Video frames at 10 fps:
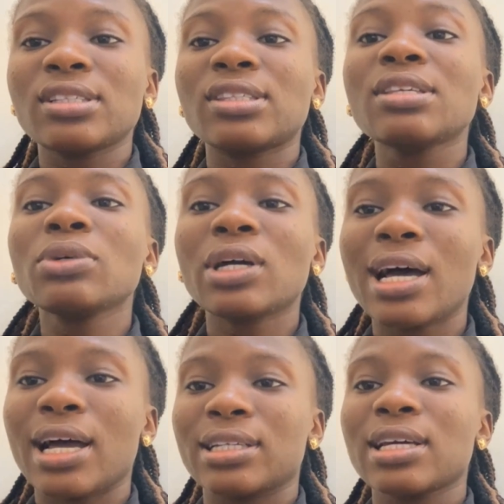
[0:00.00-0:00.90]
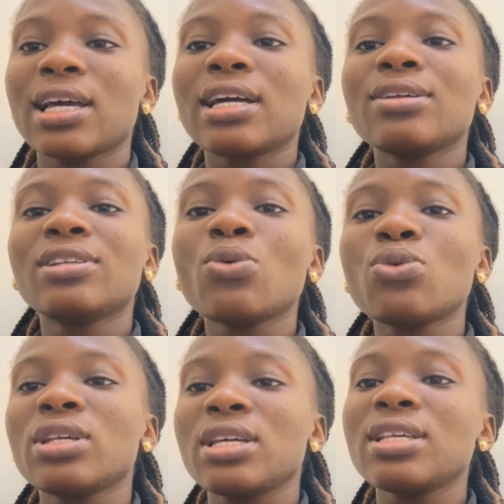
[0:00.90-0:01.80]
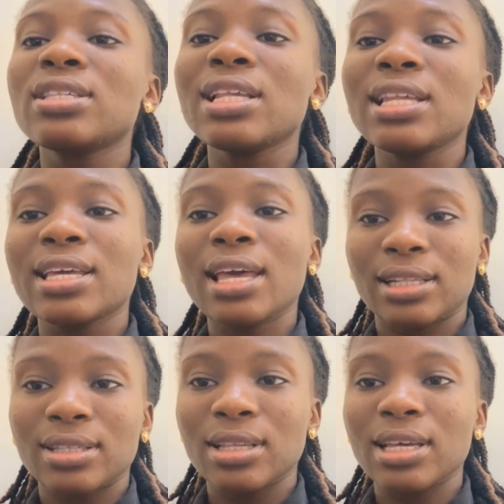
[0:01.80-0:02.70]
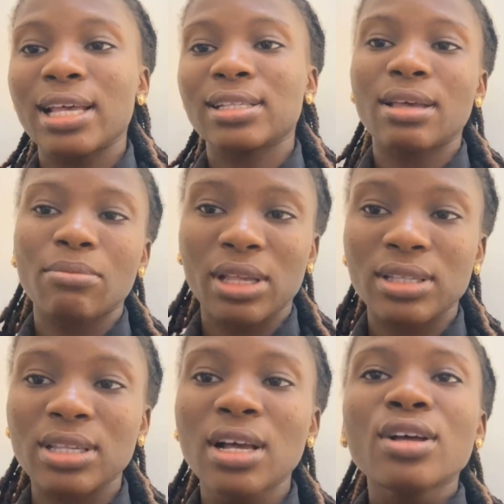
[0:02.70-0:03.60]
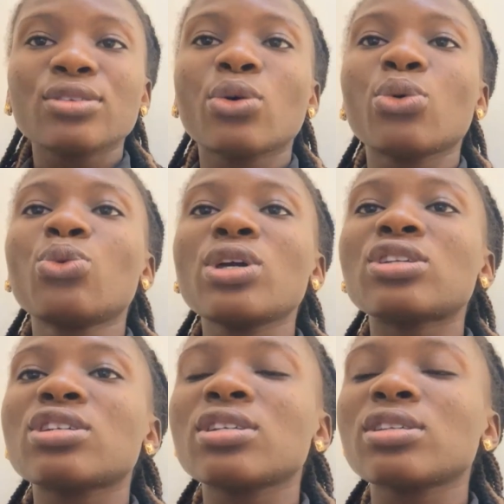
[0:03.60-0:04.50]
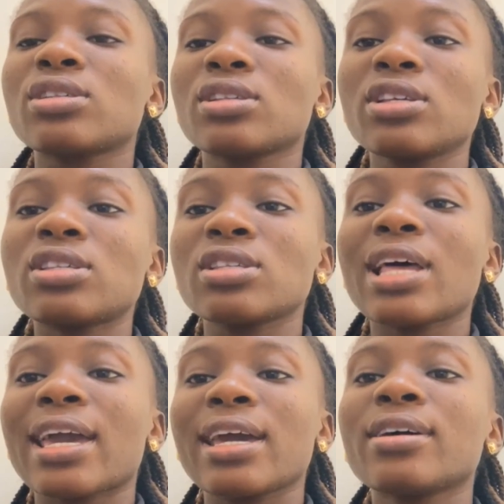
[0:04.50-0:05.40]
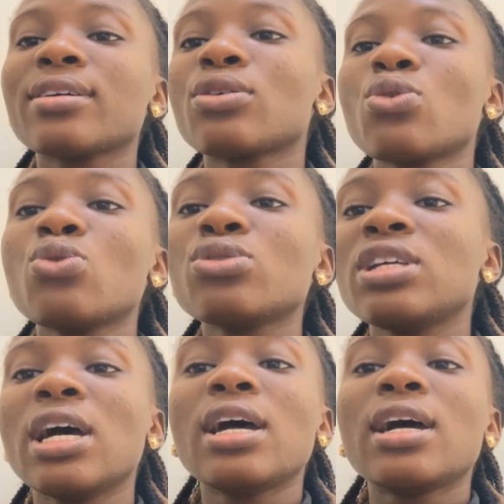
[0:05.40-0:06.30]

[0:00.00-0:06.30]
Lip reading: SIM card, they would easily get the SMS. So this is like a good